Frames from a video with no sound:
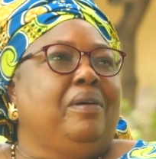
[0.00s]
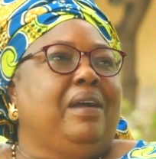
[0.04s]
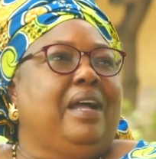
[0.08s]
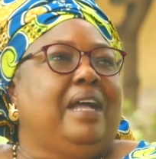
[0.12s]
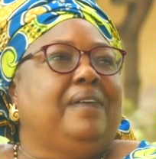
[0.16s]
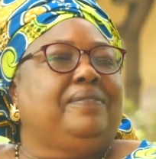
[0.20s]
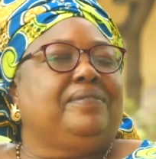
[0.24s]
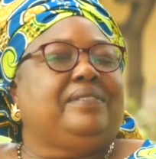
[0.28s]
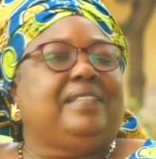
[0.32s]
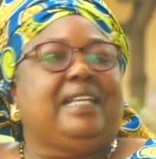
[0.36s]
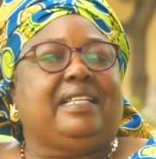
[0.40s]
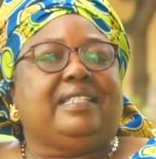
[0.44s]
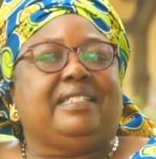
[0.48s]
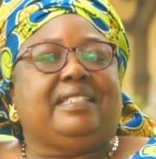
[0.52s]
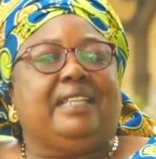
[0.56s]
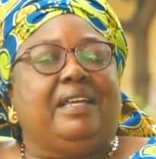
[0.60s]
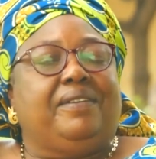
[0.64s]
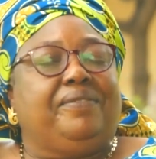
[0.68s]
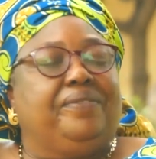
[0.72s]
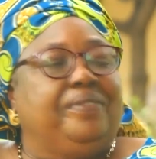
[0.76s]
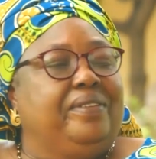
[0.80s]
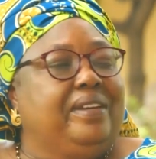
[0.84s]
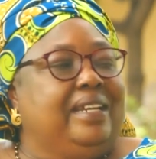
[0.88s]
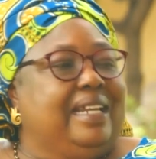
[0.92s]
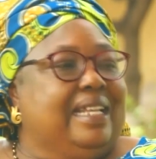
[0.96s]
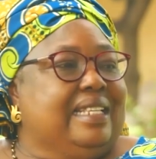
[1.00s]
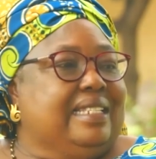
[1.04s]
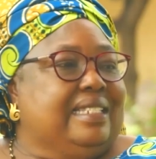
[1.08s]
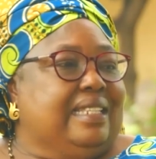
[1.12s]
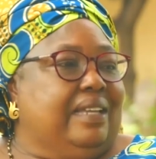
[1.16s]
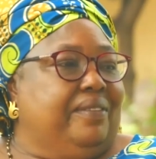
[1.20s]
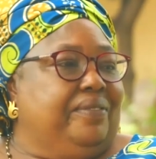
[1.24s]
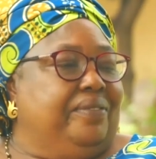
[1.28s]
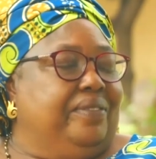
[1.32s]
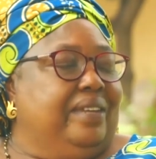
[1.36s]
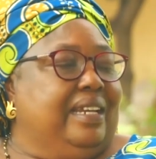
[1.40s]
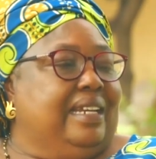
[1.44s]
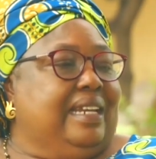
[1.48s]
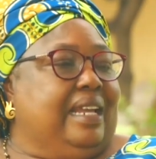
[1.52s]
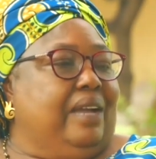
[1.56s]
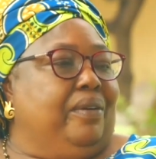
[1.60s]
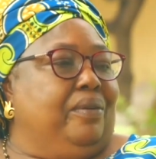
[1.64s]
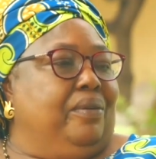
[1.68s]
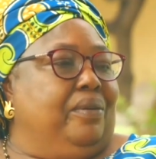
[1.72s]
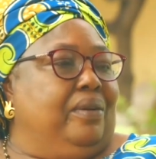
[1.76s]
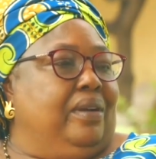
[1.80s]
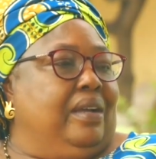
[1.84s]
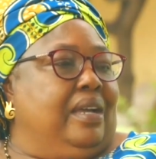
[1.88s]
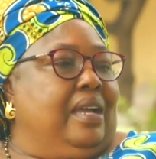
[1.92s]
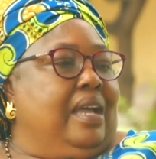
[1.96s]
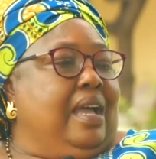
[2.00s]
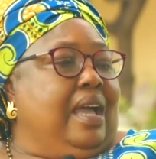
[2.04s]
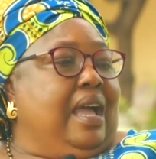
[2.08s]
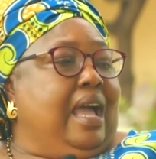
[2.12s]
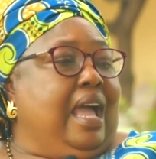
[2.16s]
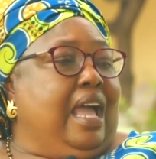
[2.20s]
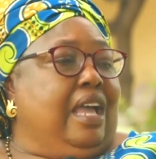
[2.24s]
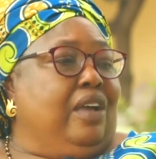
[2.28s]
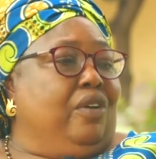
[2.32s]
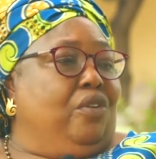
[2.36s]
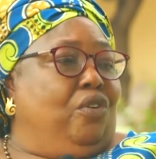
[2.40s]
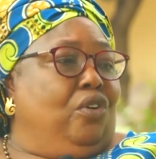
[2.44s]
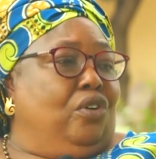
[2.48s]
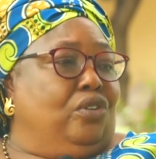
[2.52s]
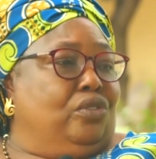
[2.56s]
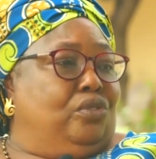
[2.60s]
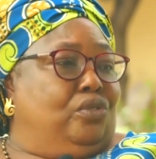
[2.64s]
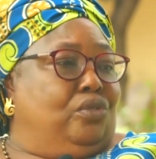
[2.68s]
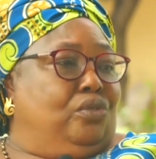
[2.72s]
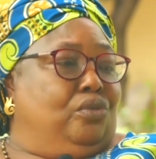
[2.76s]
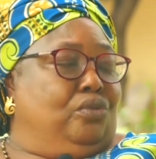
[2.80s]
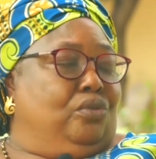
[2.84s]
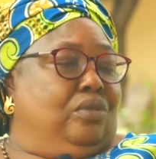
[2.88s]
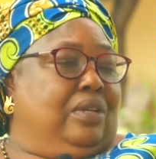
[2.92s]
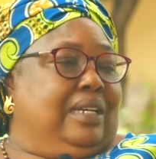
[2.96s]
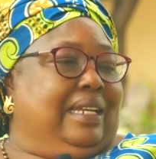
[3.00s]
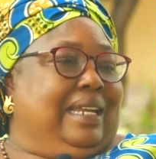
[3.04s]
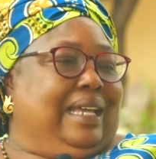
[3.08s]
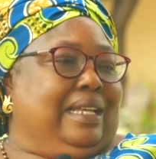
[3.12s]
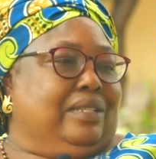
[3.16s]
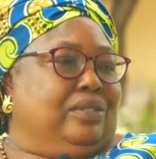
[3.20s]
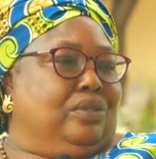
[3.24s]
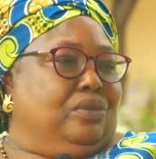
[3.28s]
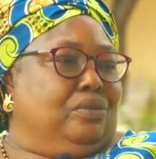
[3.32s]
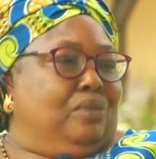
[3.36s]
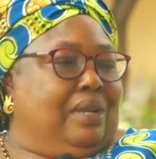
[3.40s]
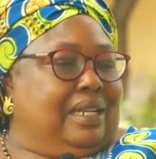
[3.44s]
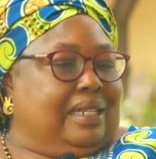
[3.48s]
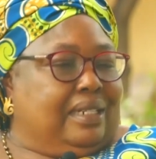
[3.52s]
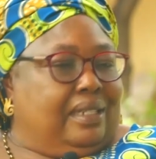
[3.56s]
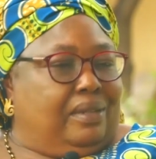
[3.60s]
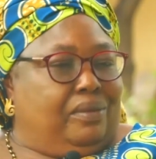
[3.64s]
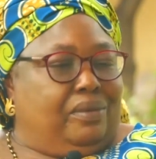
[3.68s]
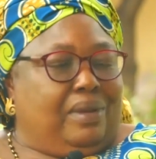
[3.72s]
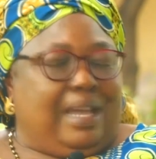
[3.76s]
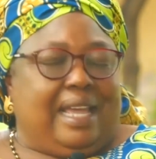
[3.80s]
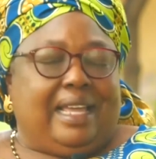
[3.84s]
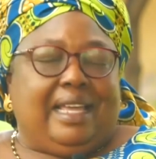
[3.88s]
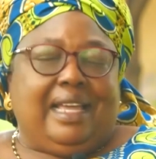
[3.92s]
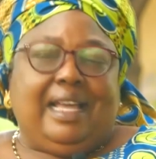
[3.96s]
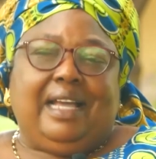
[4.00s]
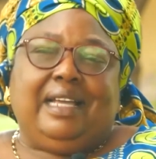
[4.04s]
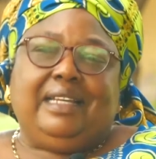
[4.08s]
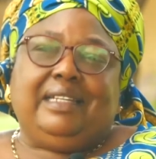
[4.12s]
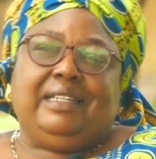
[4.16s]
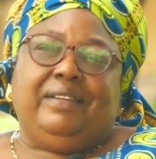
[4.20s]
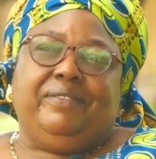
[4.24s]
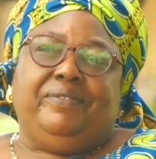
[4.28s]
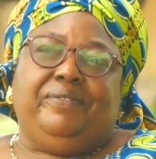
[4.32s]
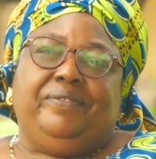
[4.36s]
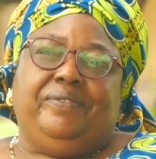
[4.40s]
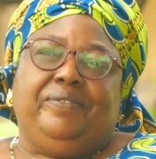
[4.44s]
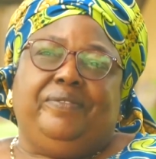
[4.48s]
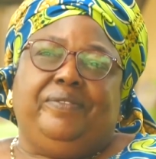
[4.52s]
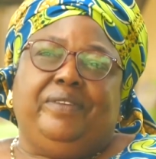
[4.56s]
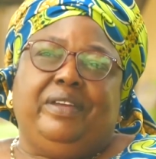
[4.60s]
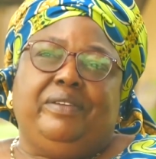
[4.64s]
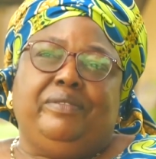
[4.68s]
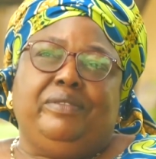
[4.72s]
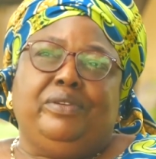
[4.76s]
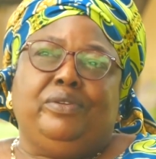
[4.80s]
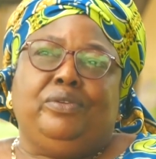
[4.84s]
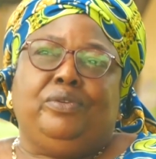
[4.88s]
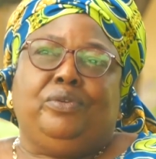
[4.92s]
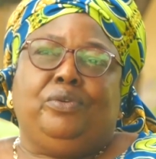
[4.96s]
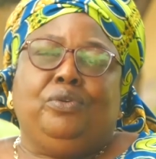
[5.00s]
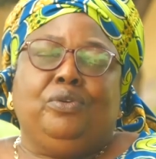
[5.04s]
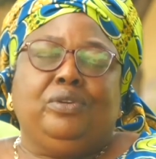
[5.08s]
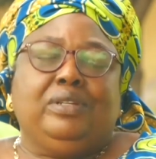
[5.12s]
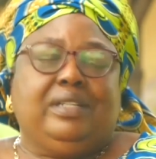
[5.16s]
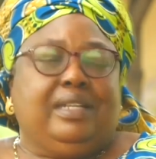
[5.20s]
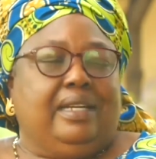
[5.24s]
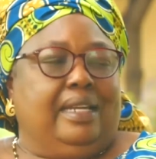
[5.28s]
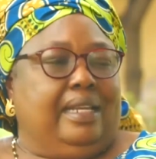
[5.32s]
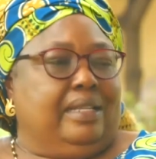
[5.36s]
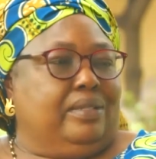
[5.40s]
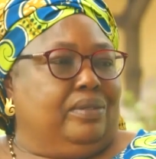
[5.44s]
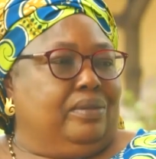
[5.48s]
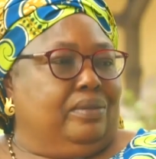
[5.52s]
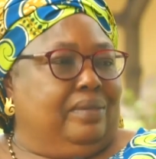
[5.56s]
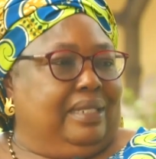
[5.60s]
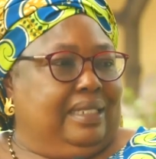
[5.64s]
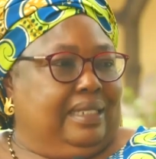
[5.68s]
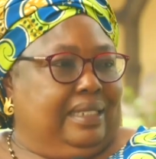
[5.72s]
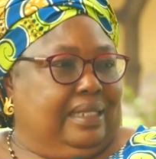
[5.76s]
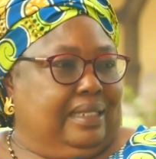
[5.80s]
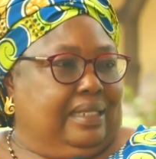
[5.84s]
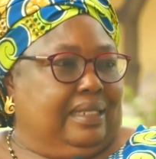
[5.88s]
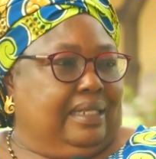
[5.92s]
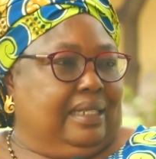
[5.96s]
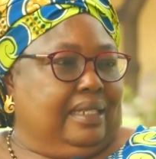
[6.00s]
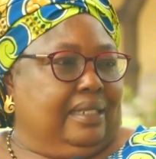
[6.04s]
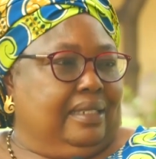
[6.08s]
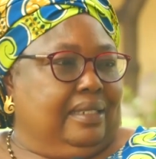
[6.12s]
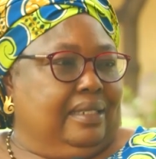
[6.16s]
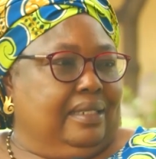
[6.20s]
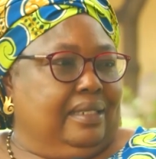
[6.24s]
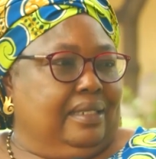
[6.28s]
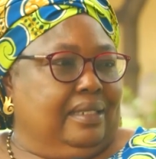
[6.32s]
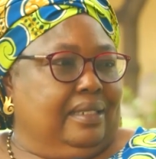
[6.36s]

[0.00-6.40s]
After suffering and suffering, I got to class 1. I had a very good class 1 teacher.